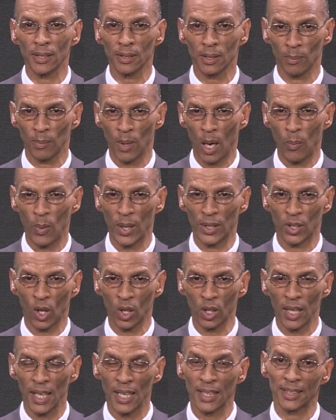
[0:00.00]
Zimbabwe
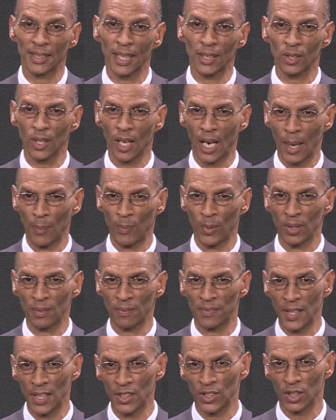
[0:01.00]
dollar has led to
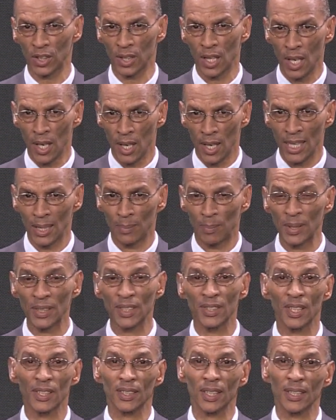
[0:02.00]
hyperinflation, as
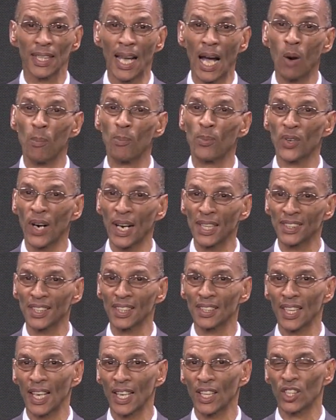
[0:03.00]
businesses are now
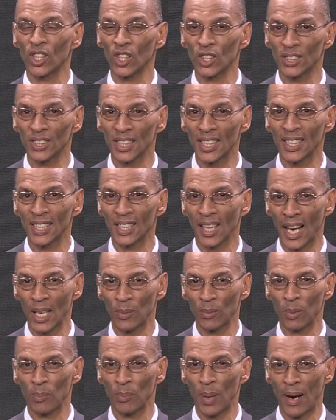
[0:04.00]
pricing their goods in line
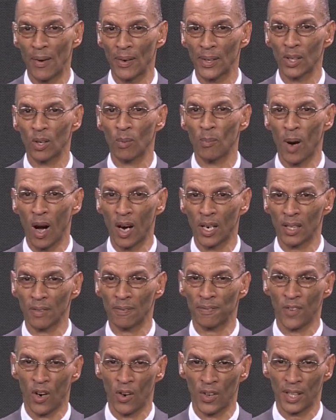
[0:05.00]
with parallel market
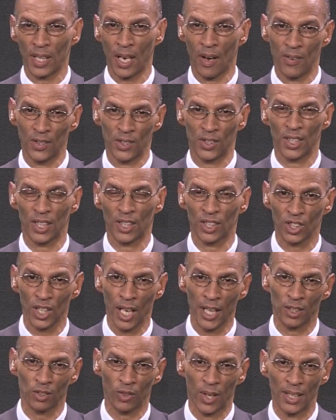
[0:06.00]
foreign currency
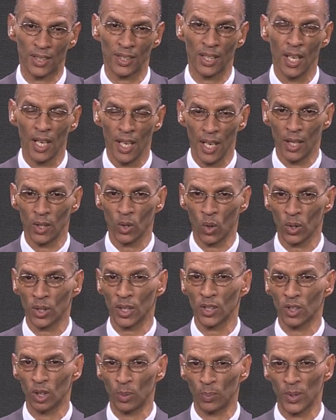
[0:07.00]
exchange rates in order
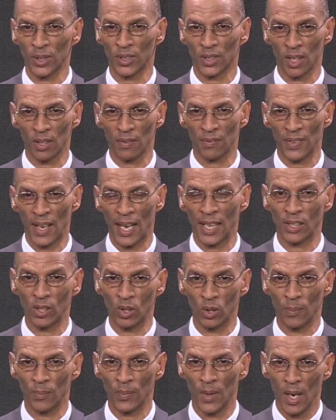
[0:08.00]
to preserve value.
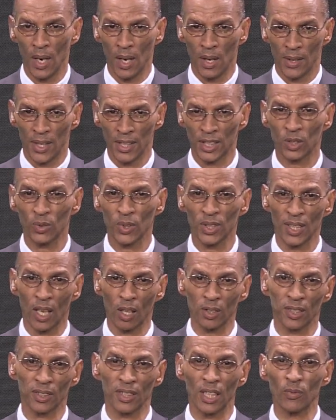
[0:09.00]
This has
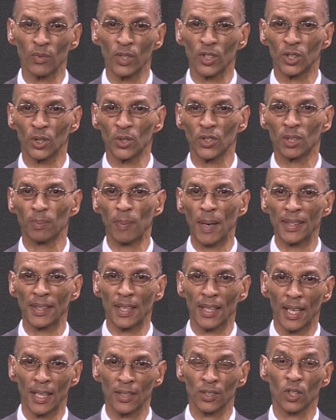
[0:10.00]
resulted in reduced
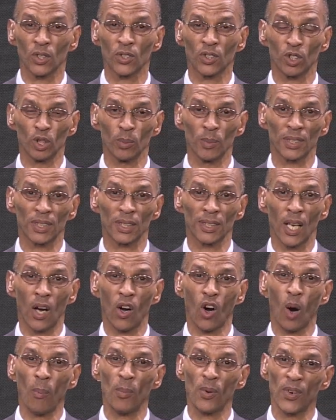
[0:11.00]
spending as consumers are now
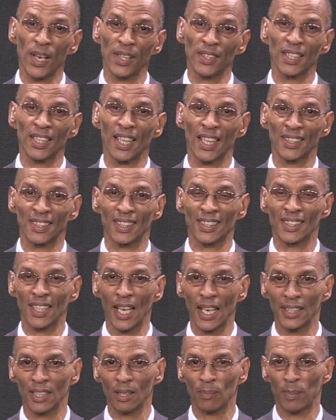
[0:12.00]
operating under
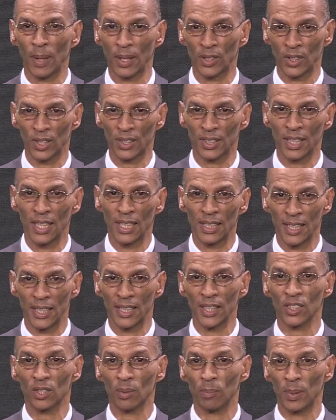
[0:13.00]
tighter budgets,
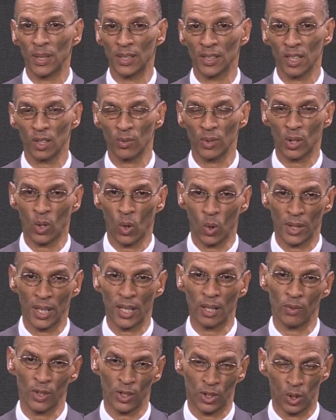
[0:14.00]
leading to business
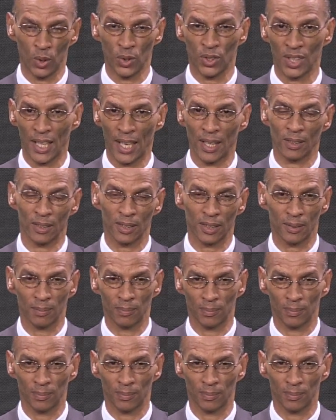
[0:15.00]
recording reduced sales.